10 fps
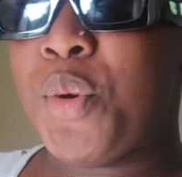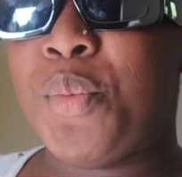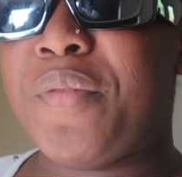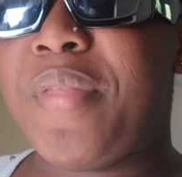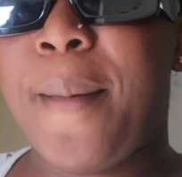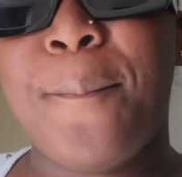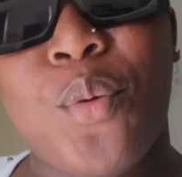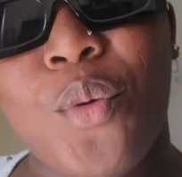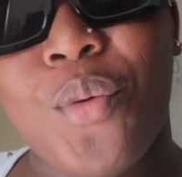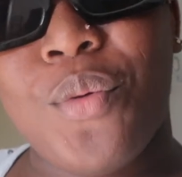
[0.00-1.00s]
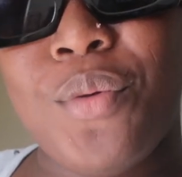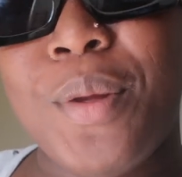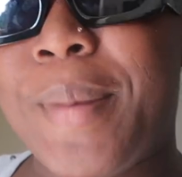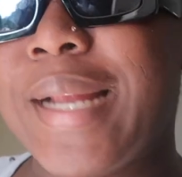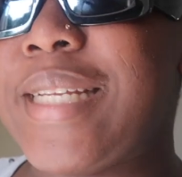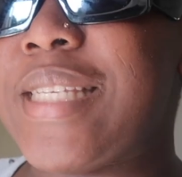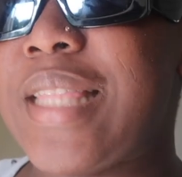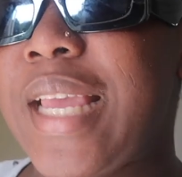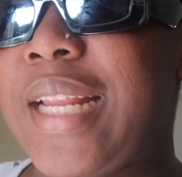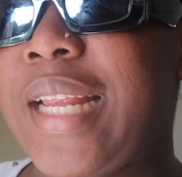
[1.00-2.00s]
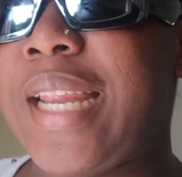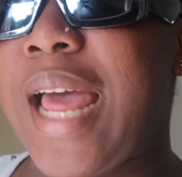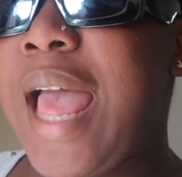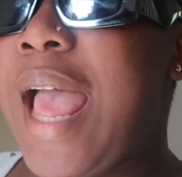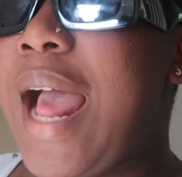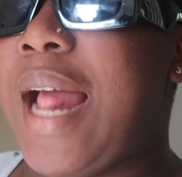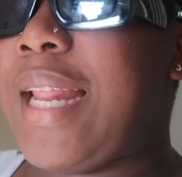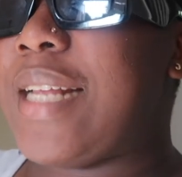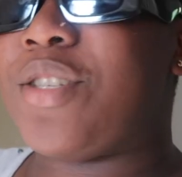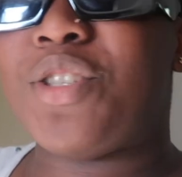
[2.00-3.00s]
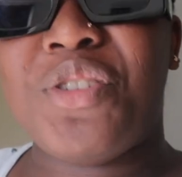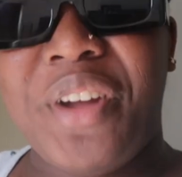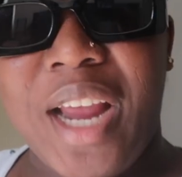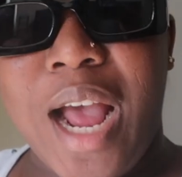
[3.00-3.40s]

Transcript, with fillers: with that pool. Imagine staying in that and there's tree